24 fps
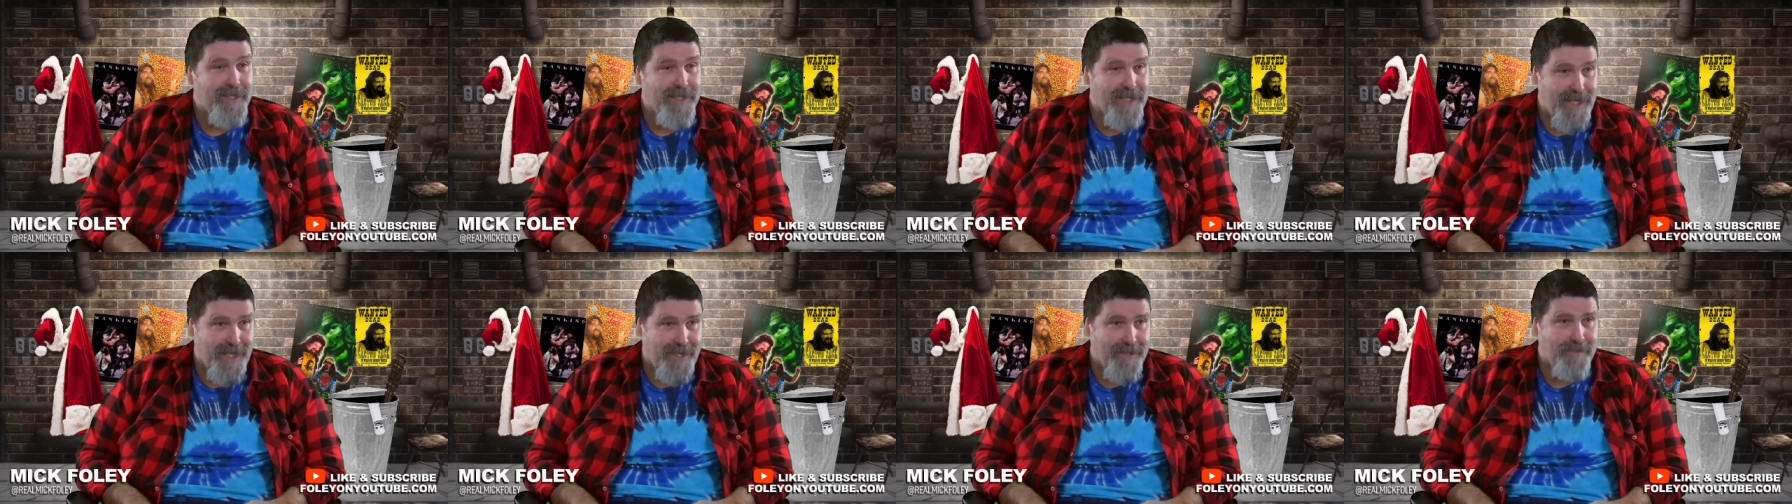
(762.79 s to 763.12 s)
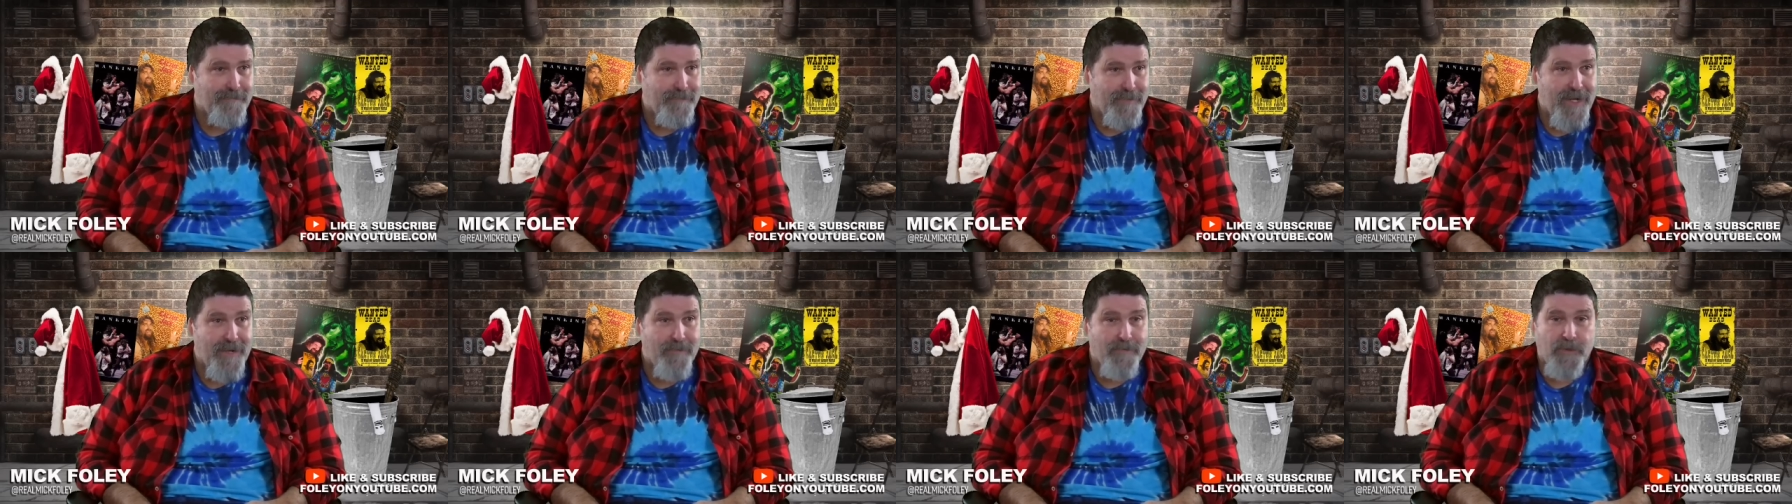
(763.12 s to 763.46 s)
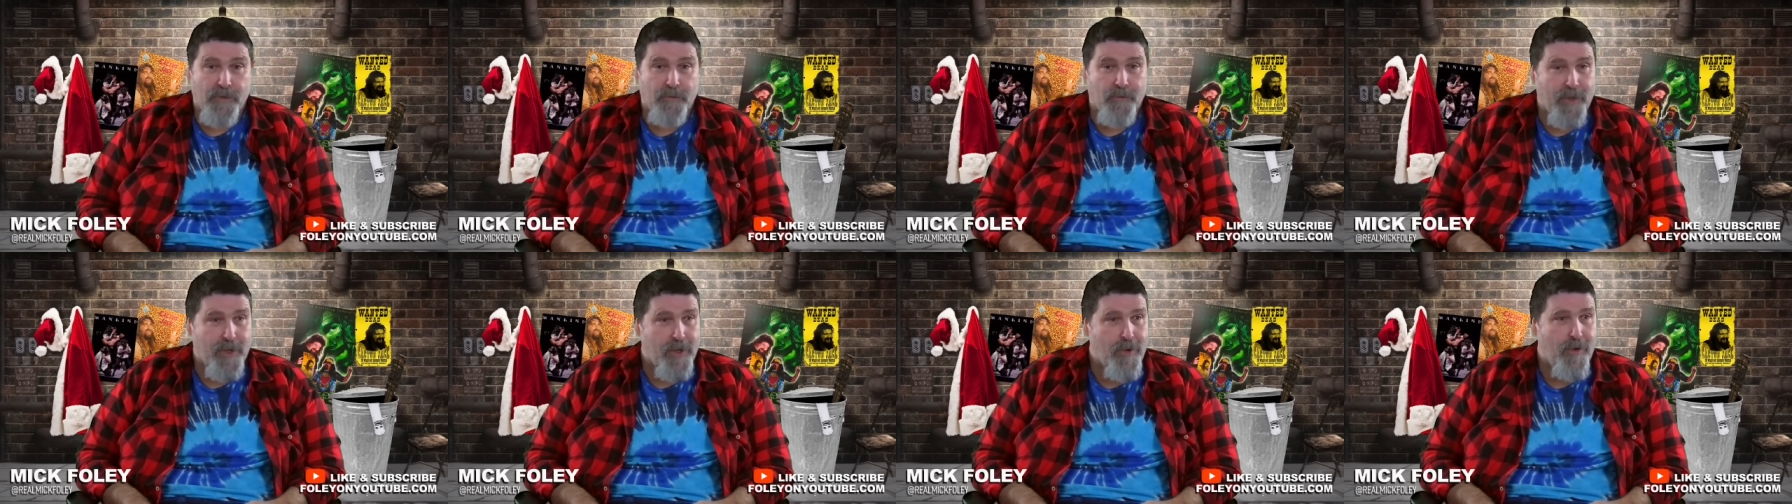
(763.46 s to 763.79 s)
and be able to
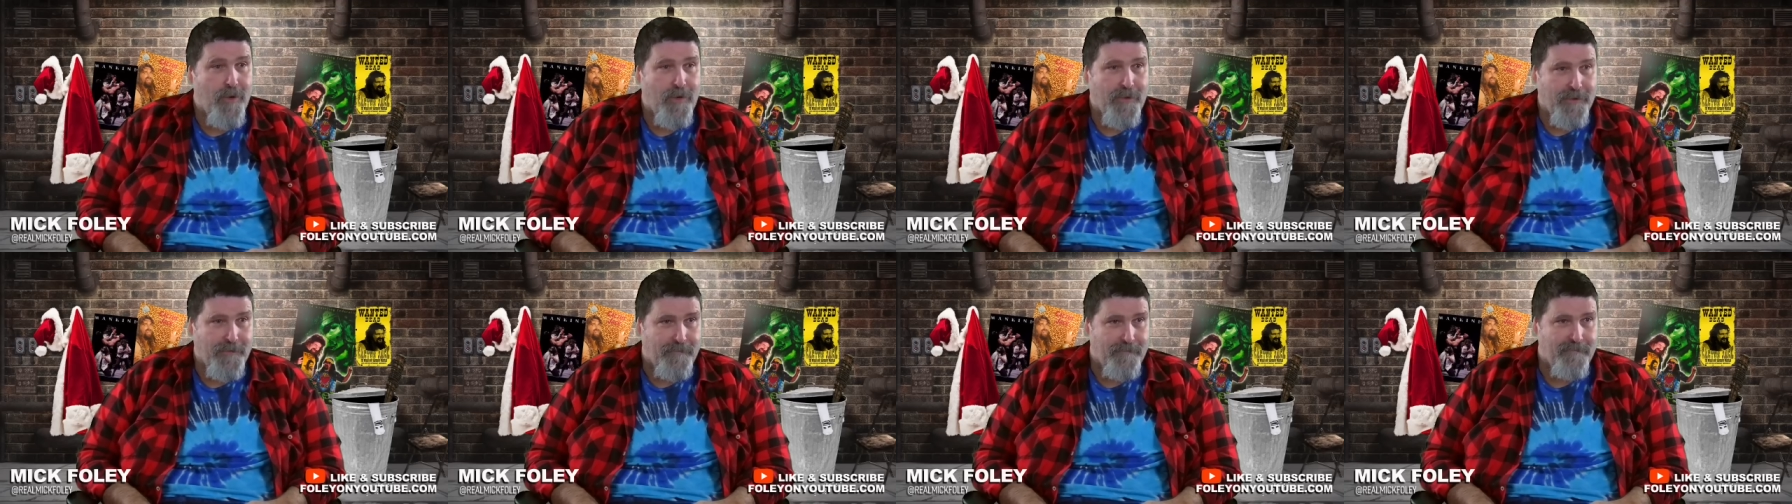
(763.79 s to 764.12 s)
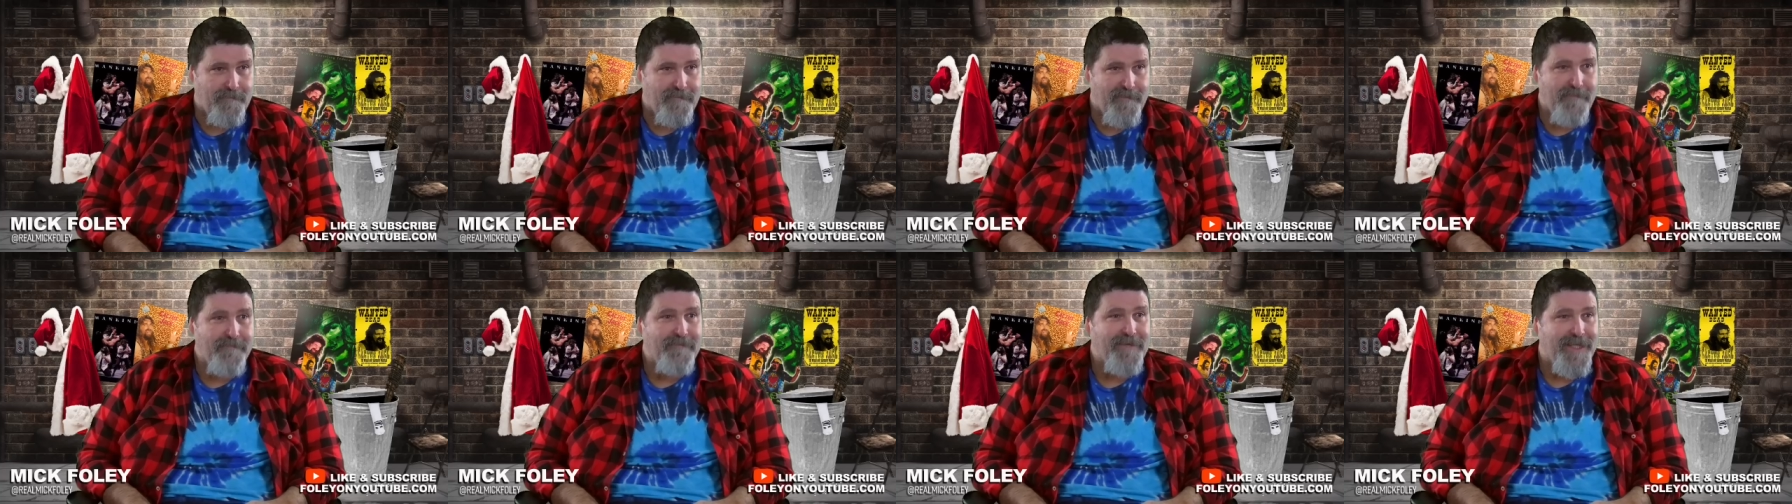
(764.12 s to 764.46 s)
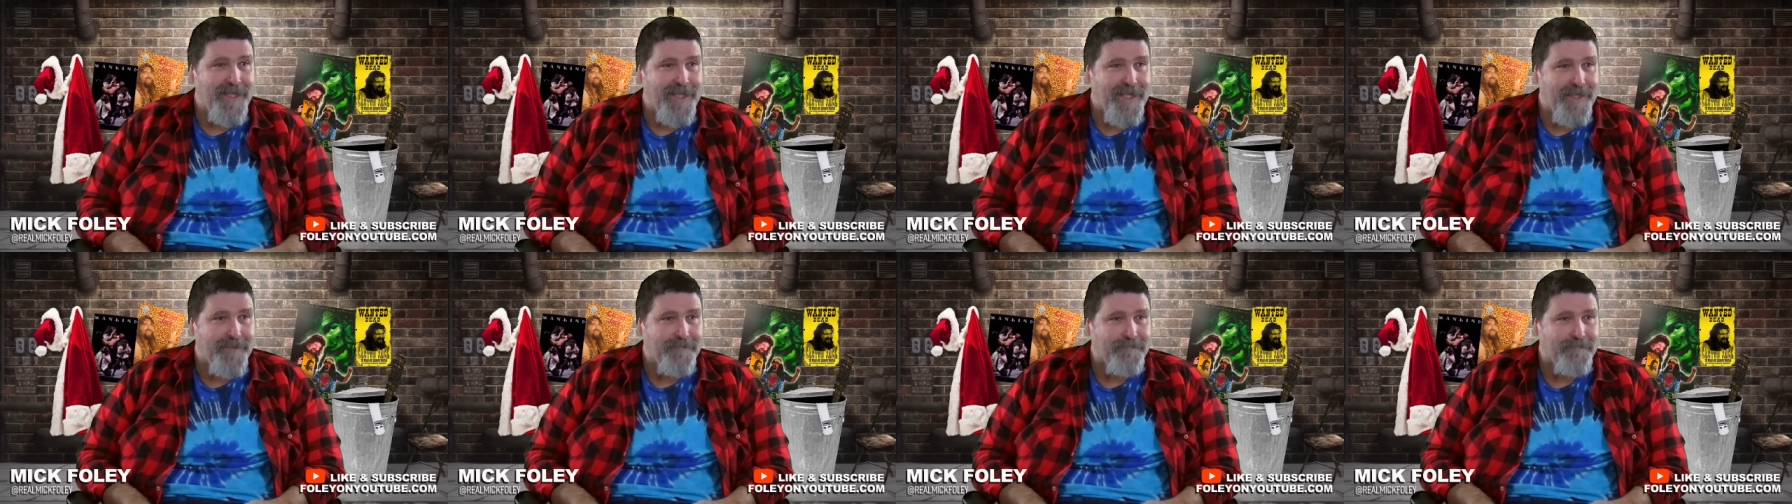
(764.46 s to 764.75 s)
recall them vividly.